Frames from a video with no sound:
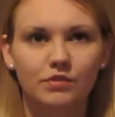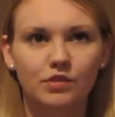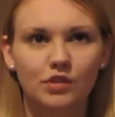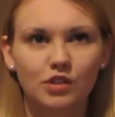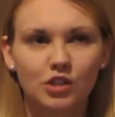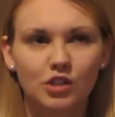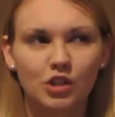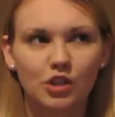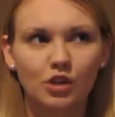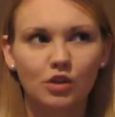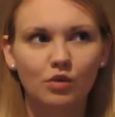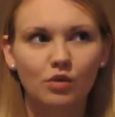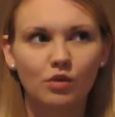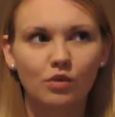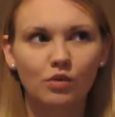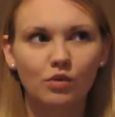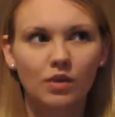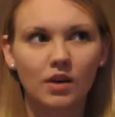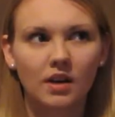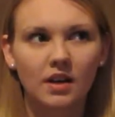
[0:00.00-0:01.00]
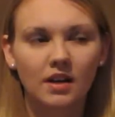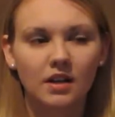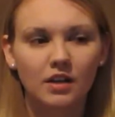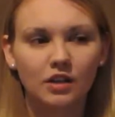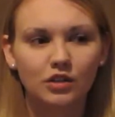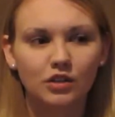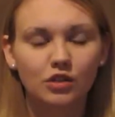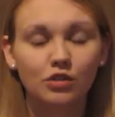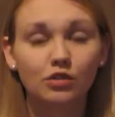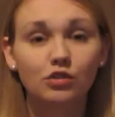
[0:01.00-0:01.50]
too,
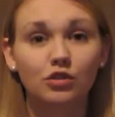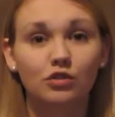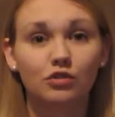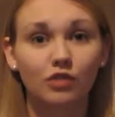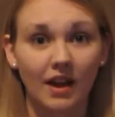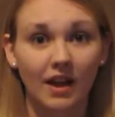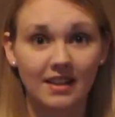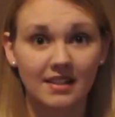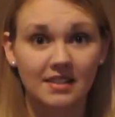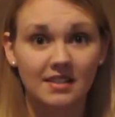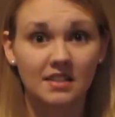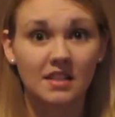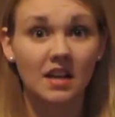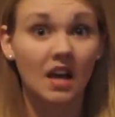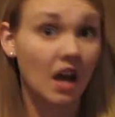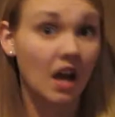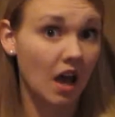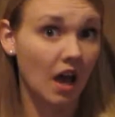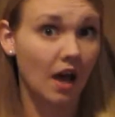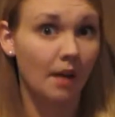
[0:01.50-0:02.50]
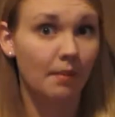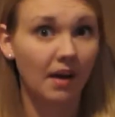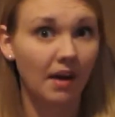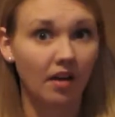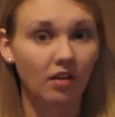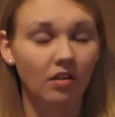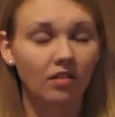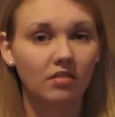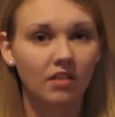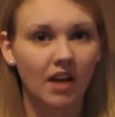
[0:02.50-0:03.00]
too stressed
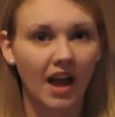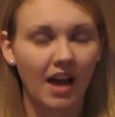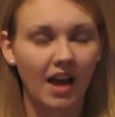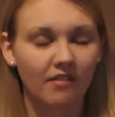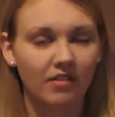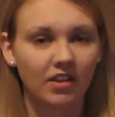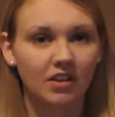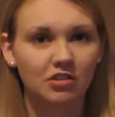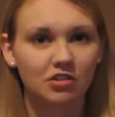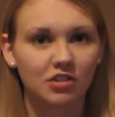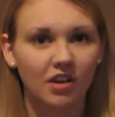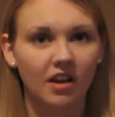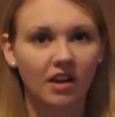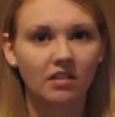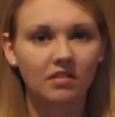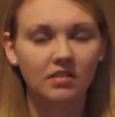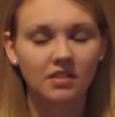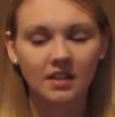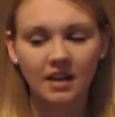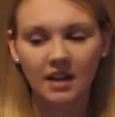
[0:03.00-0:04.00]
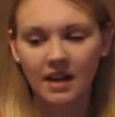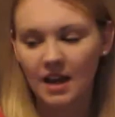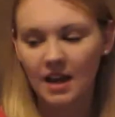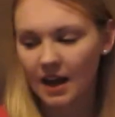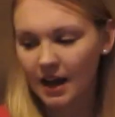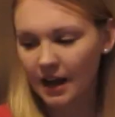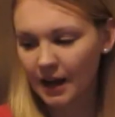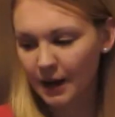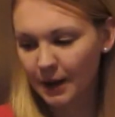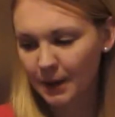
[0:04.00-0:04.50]
about having a child.
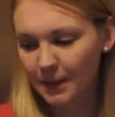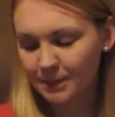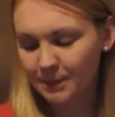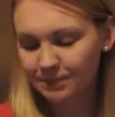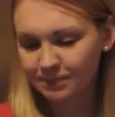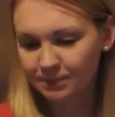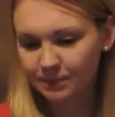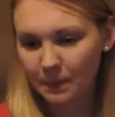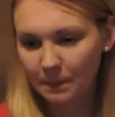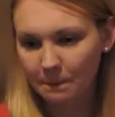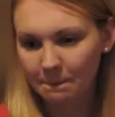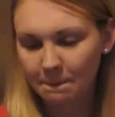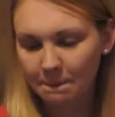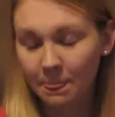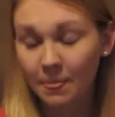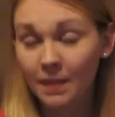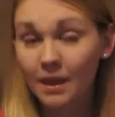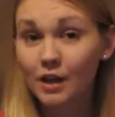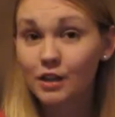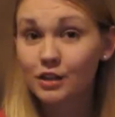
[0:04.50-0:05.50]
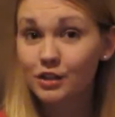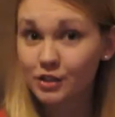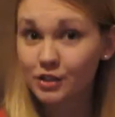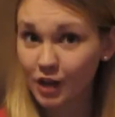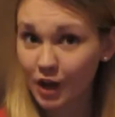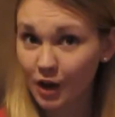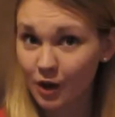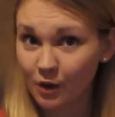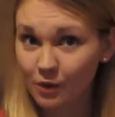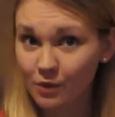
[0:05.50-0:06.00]
Um,
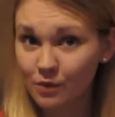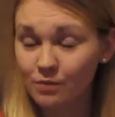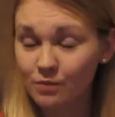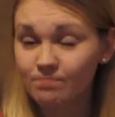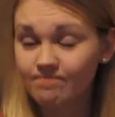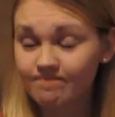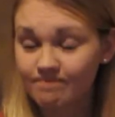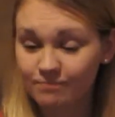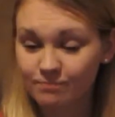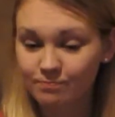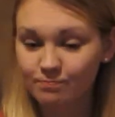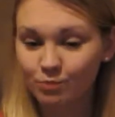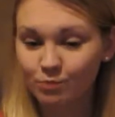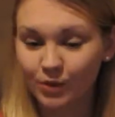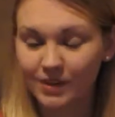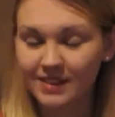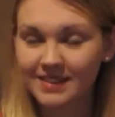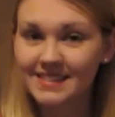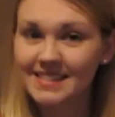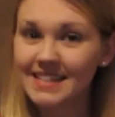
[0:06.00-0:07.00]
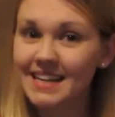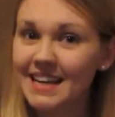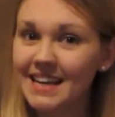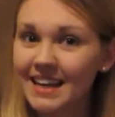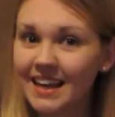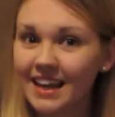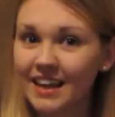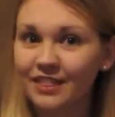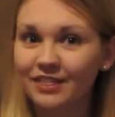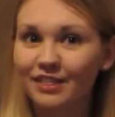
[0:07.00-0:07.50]
so with
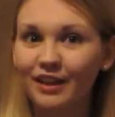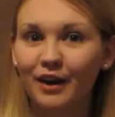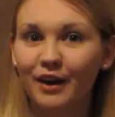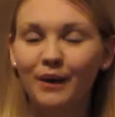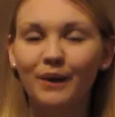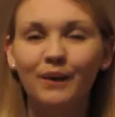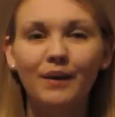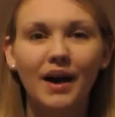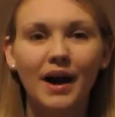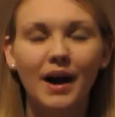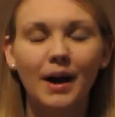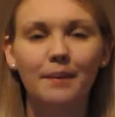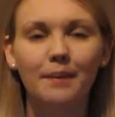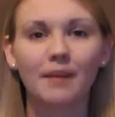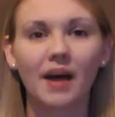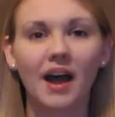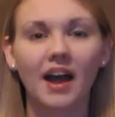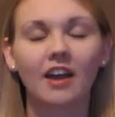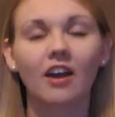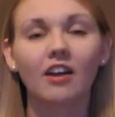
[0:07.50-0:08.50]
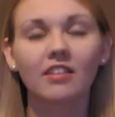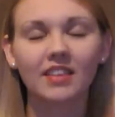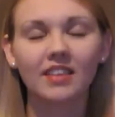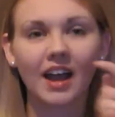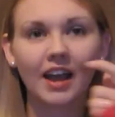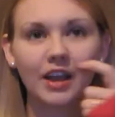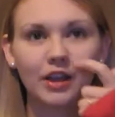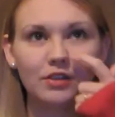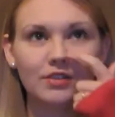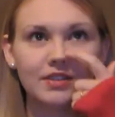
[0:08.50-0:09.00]
Tegan, though, um, I got the
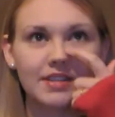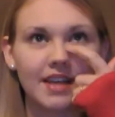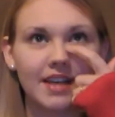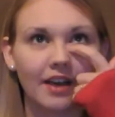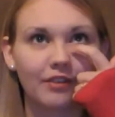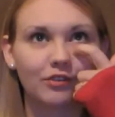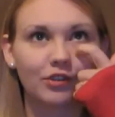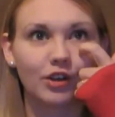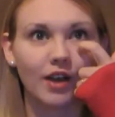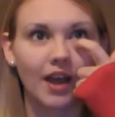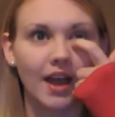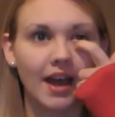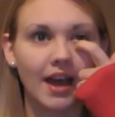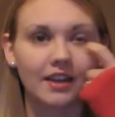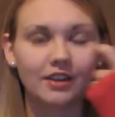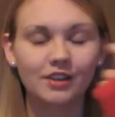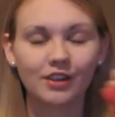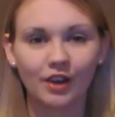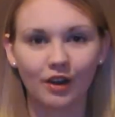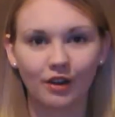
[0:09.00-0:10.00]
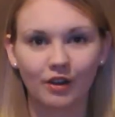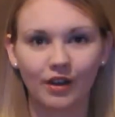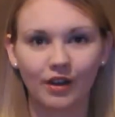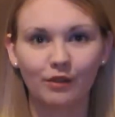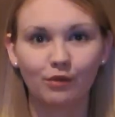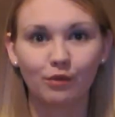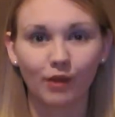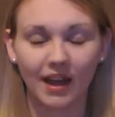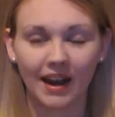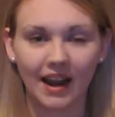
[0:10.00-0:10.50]
IUD after I had Dakota,
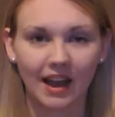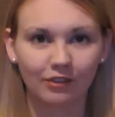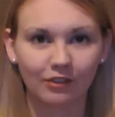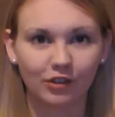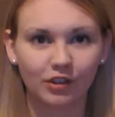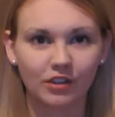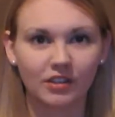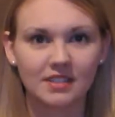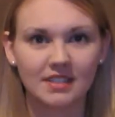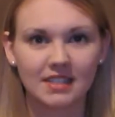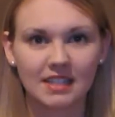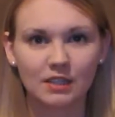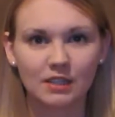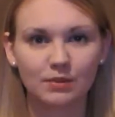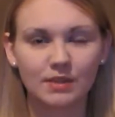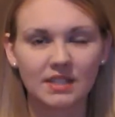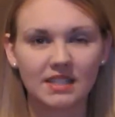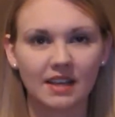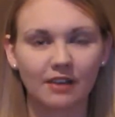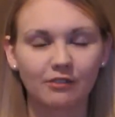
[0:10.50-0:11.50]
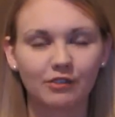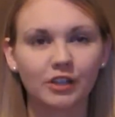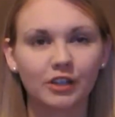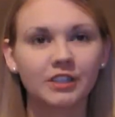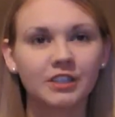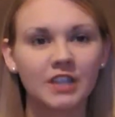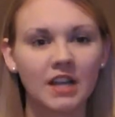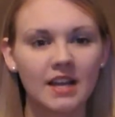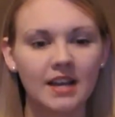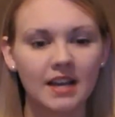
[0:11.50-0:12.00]
right after, six weeks after.
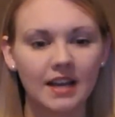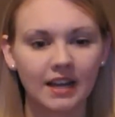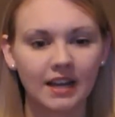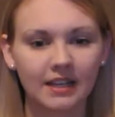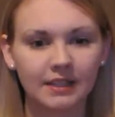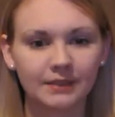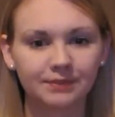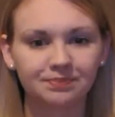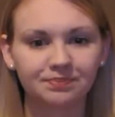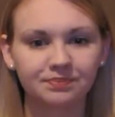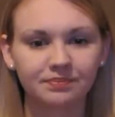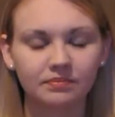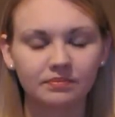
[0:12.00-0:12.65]
Um,